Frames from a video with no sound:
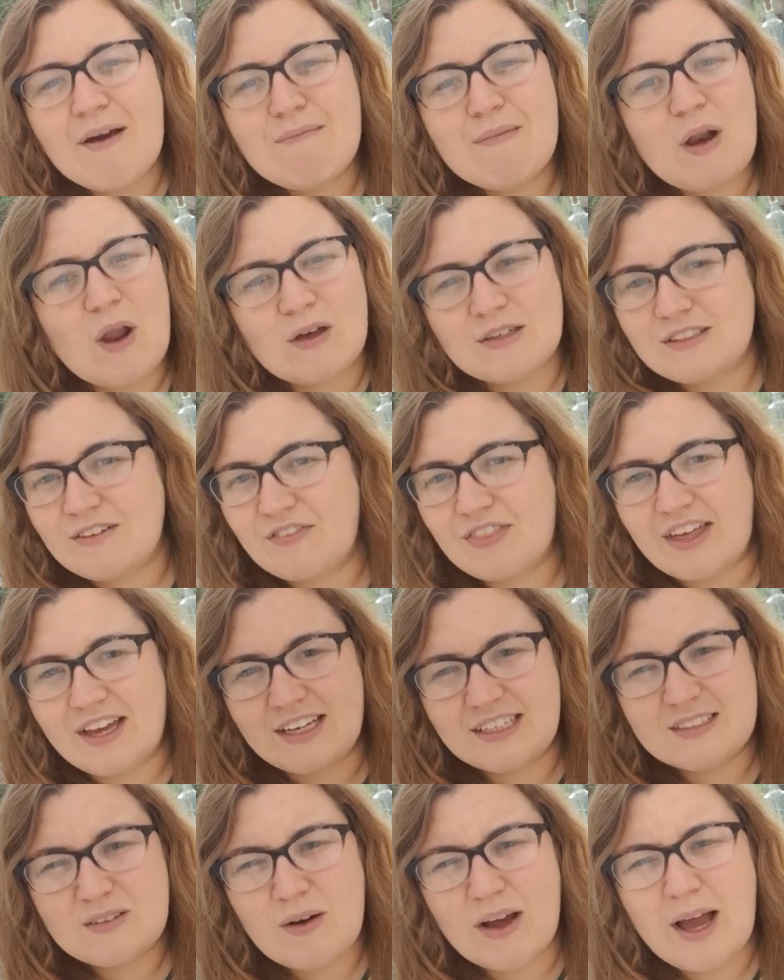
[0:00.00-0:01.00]
lots of
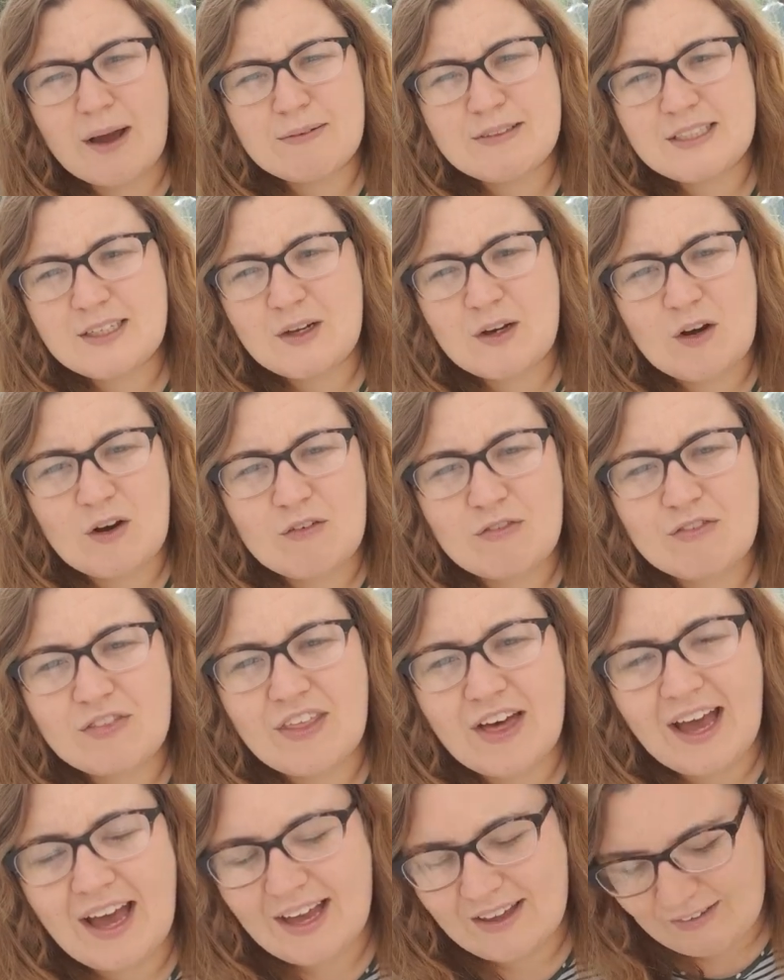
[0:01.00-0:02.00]
things. So I absolutely loved
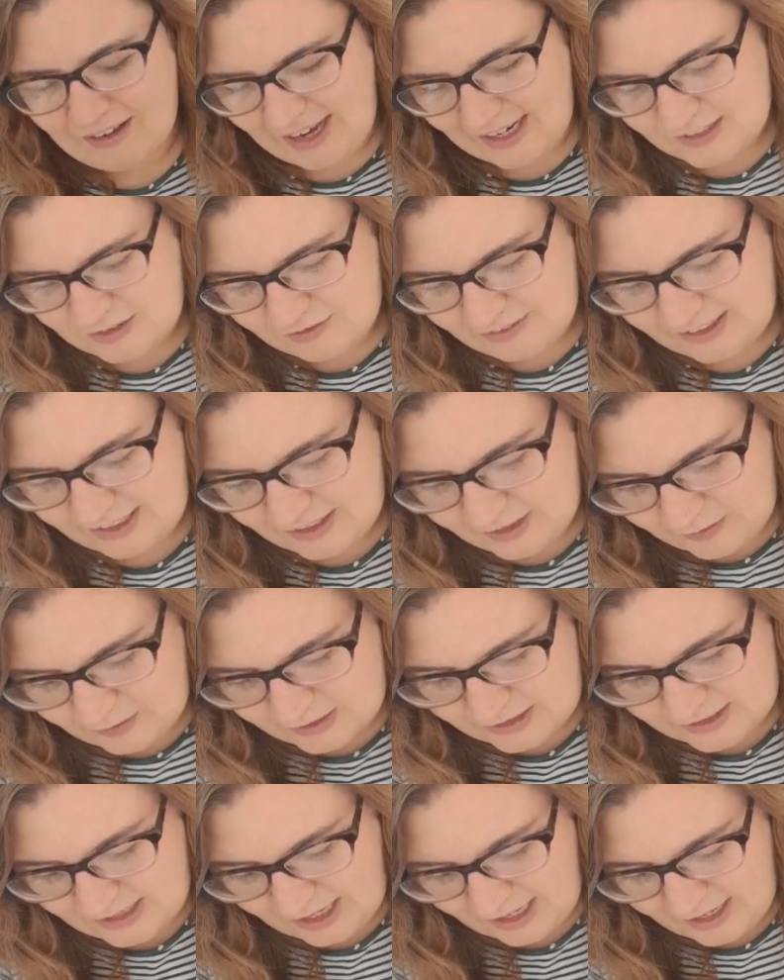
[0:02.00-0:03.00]
that and I had a really
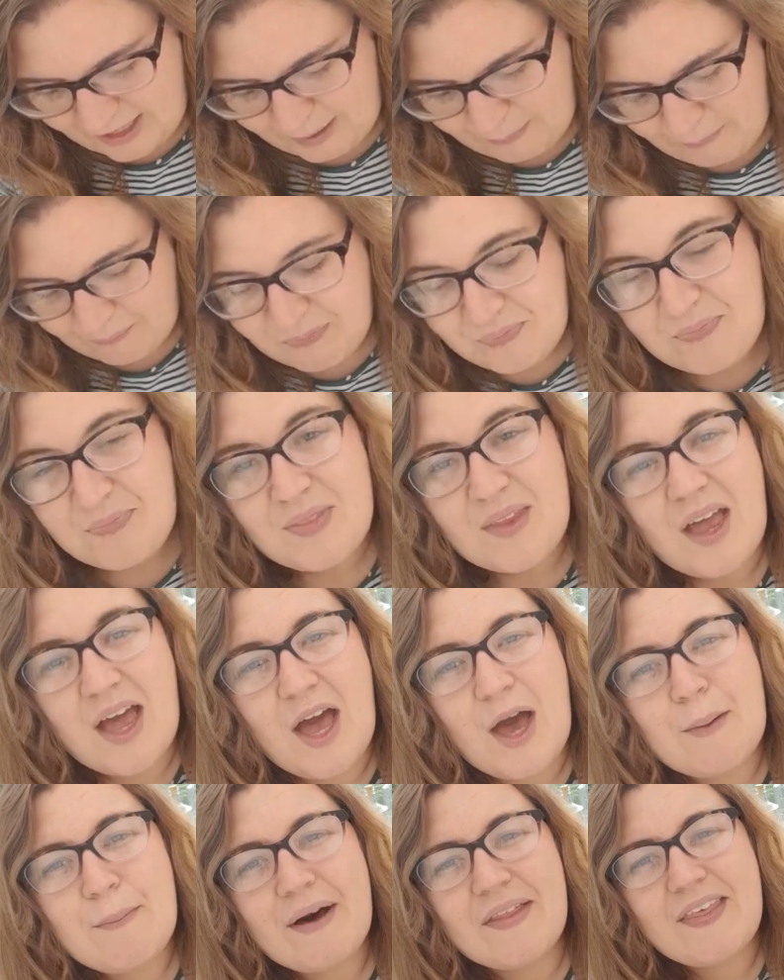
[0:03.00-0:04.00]
good time.
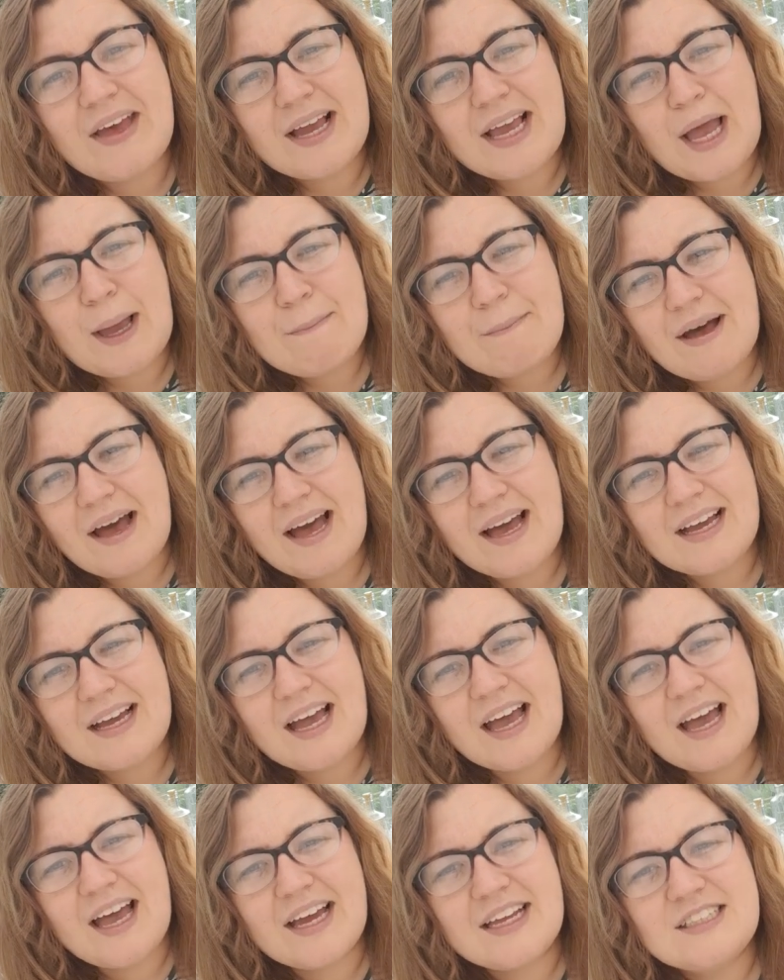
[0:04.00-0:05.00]
I then came back
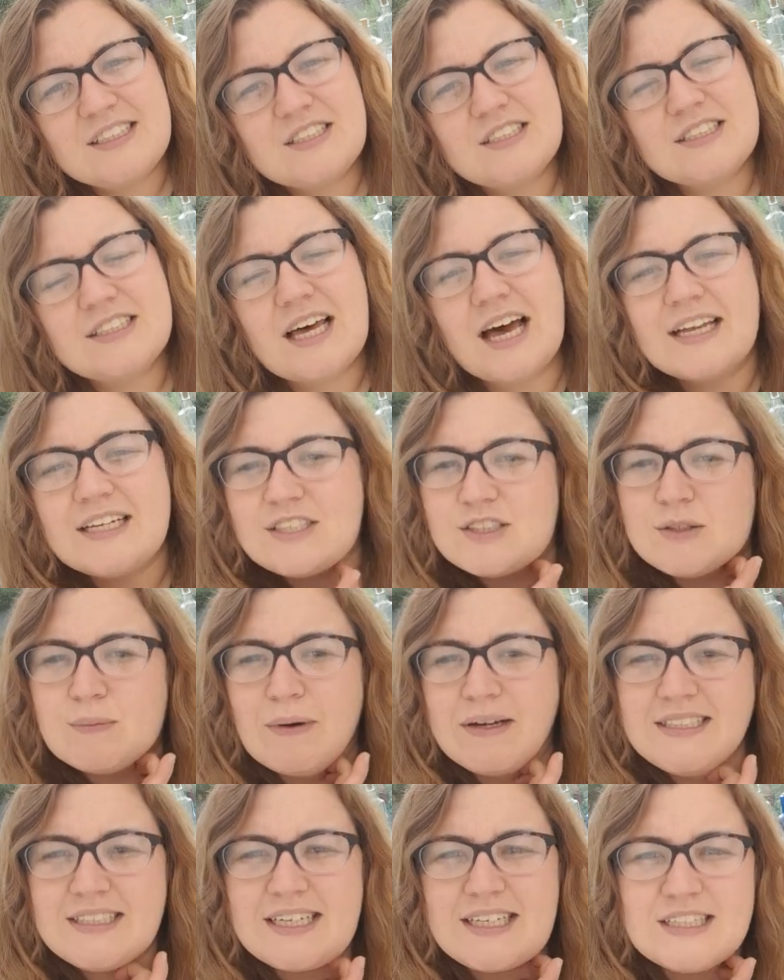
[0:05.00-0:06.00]
and decided to do
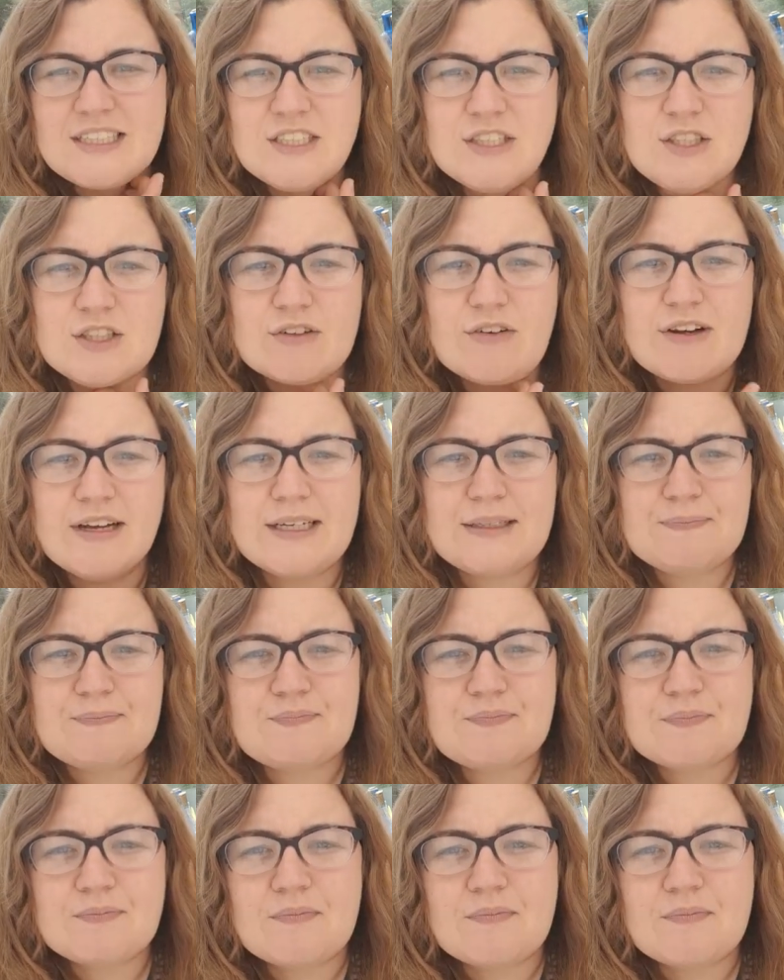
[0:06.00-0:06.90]
my teaching degree.